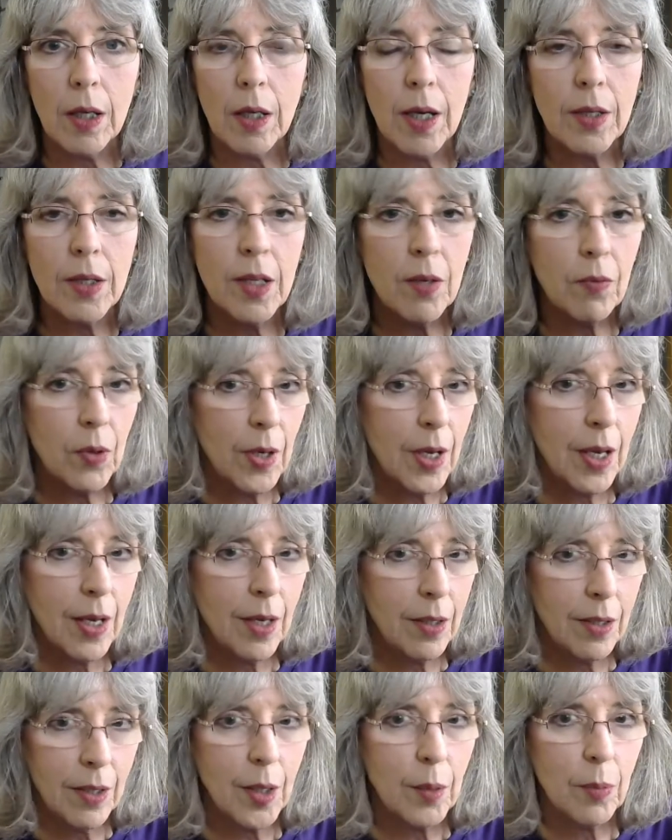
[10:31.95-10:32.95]
I'd never had
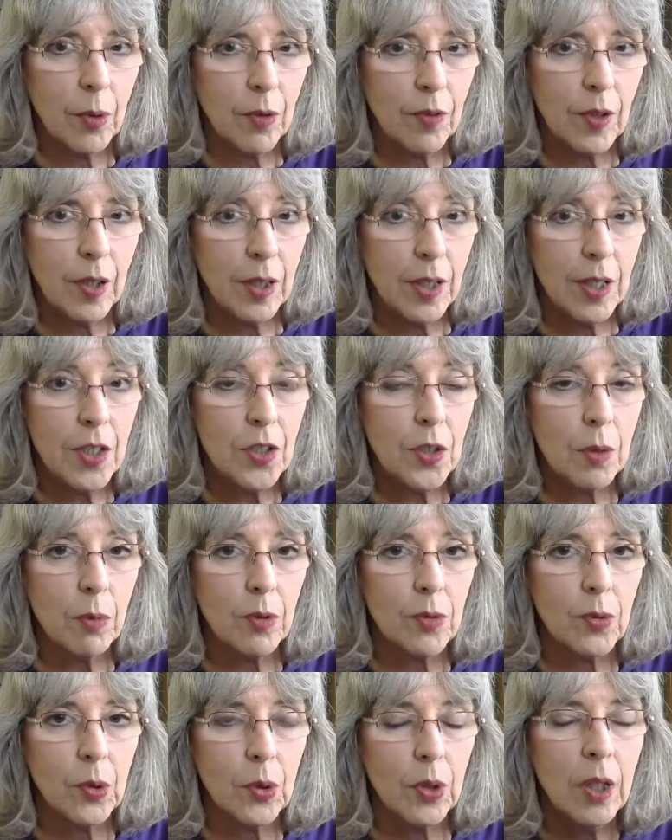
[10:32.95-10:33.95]
hyperventilation
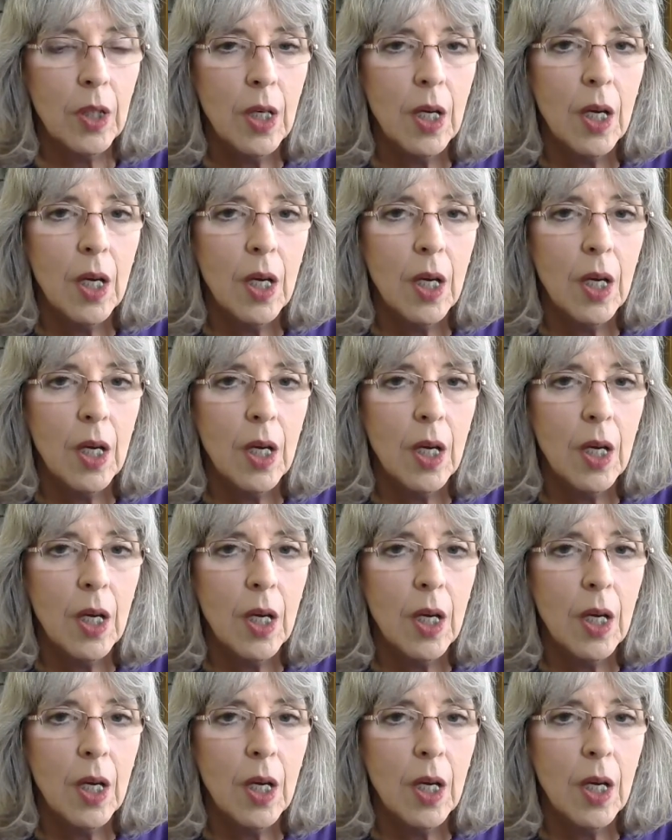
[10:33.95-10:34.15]
before.